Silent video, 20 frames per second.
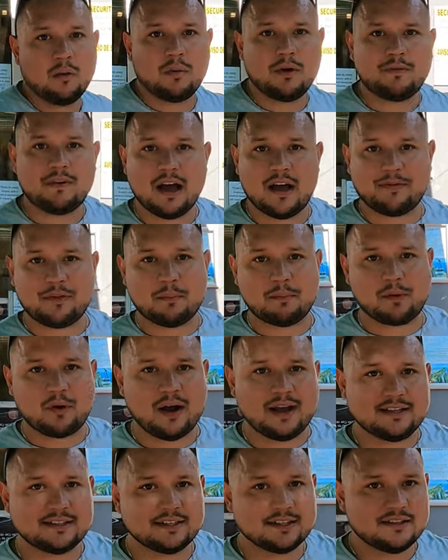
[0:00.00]
we've got the
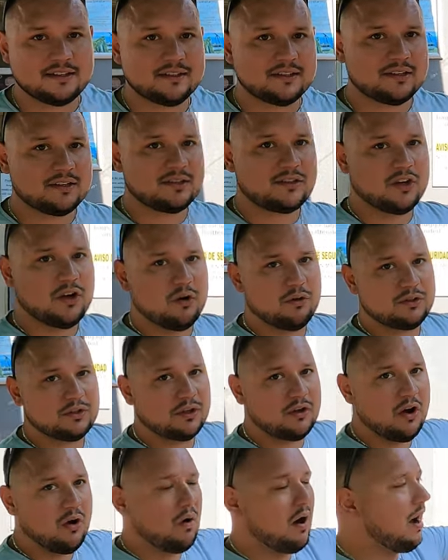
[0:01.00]
prices. So to
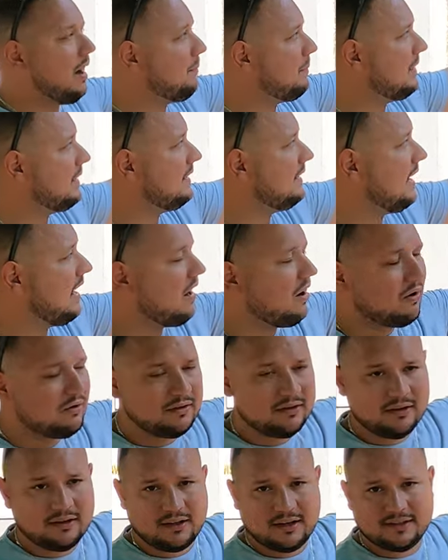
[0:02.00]
go up and
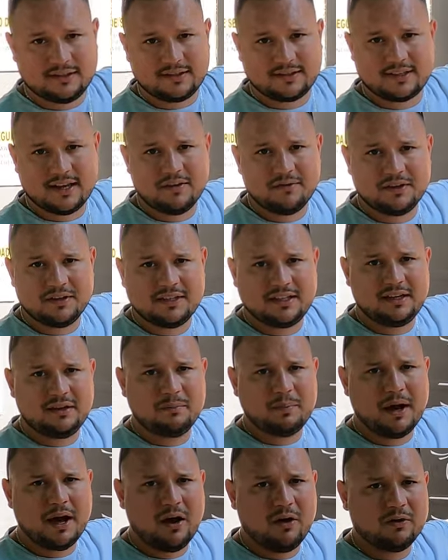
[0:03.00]
down, it's
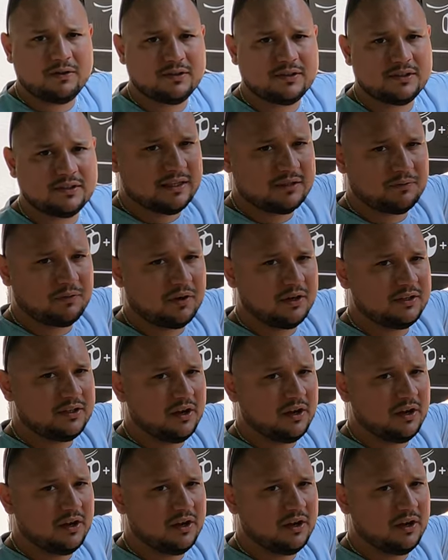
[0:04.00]
17 pounds. That's for